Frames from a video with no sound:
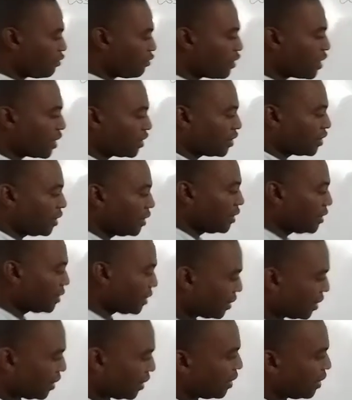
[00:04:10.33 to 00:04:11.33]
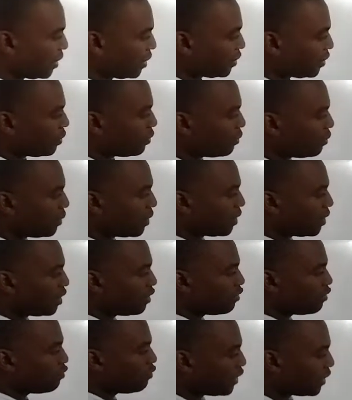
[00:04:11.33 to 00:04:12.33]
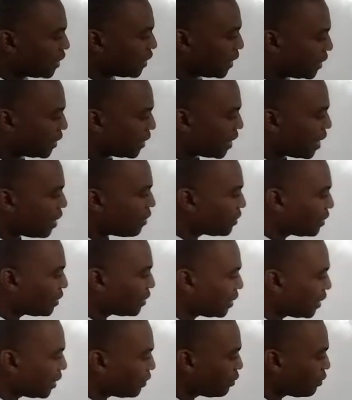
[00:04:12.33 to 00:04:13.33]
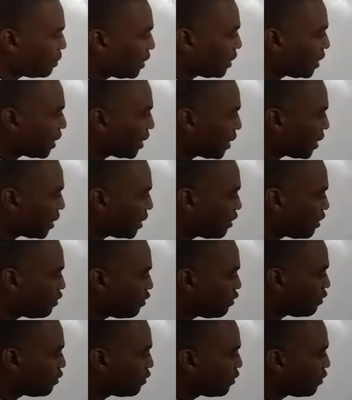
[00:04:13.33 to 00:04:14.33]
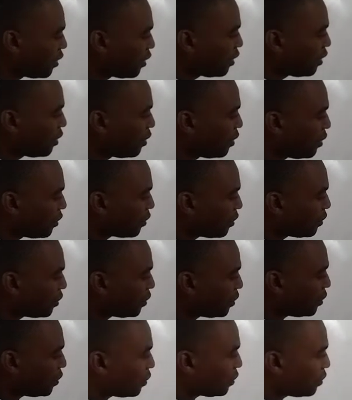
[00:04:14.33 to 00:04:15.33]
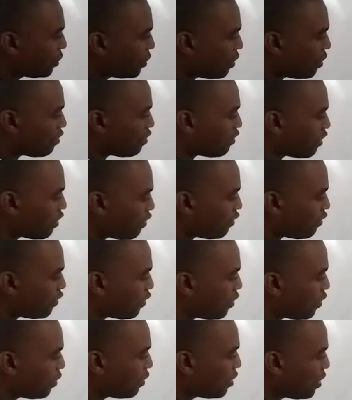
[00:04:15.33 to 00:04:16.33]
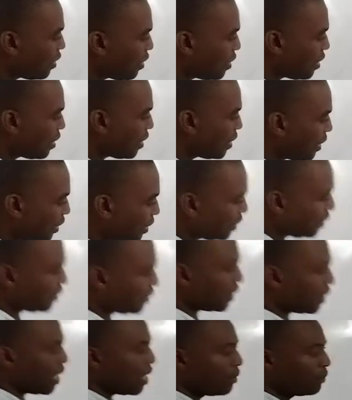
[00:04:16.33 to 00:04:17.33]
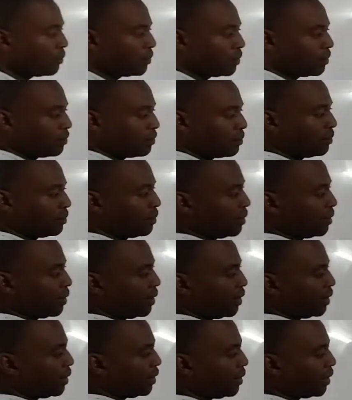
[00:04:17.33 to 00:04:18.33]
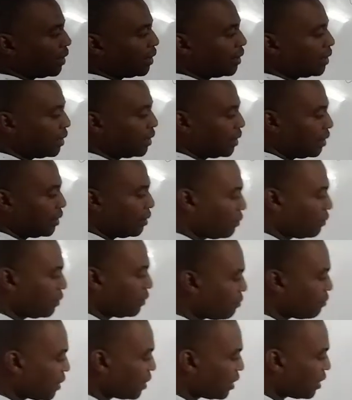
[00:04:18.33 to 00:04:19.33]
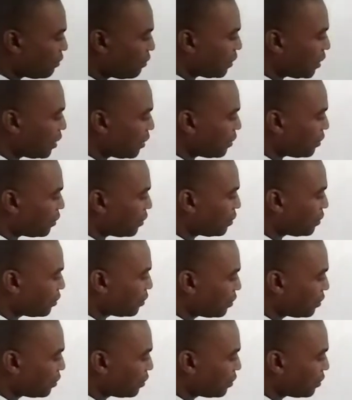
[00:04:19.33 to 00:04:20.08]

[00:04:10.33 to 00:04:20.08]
fractions, so we can factor it out. That will be negative root 2 over 4 is out, and then we remain with root